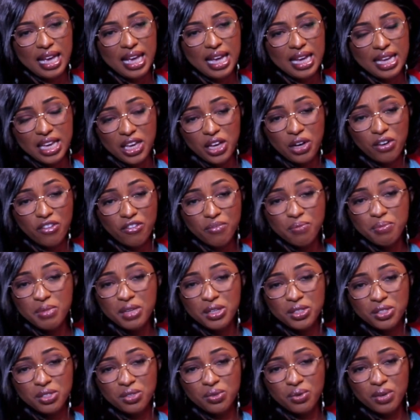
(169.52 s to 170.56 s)
a year of
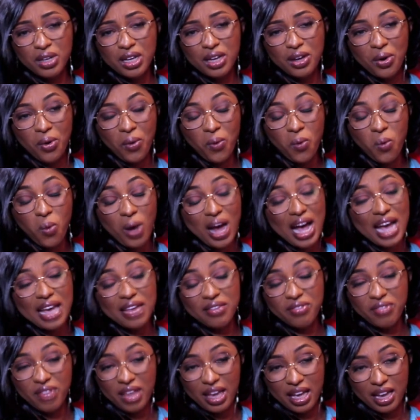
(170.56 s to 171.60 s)
misery. Why
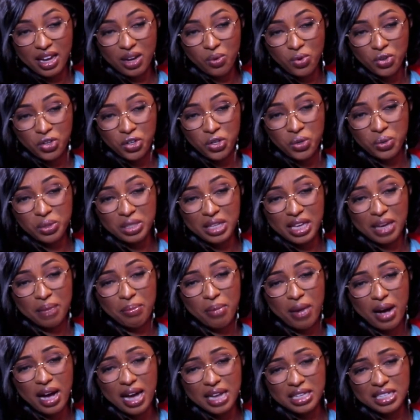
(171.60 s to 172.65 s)
then would you
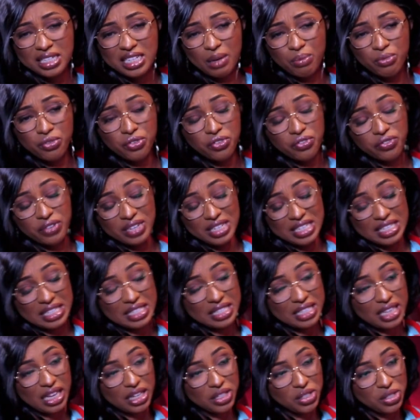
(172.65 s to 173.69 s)
take part in approving
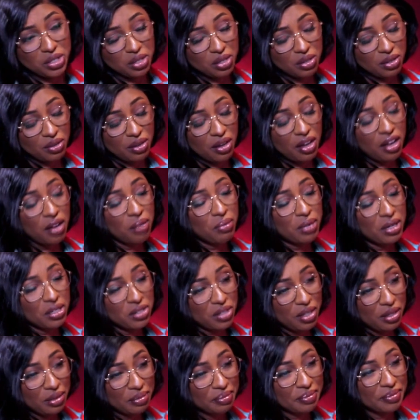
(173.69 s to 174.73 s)
such a
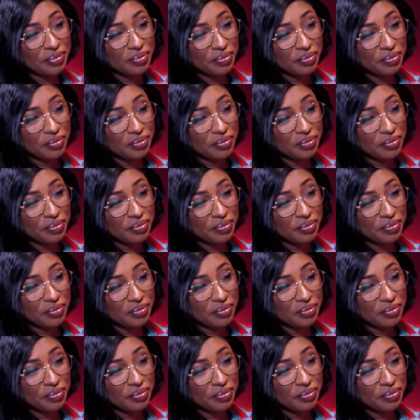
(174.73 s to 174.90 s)
budget?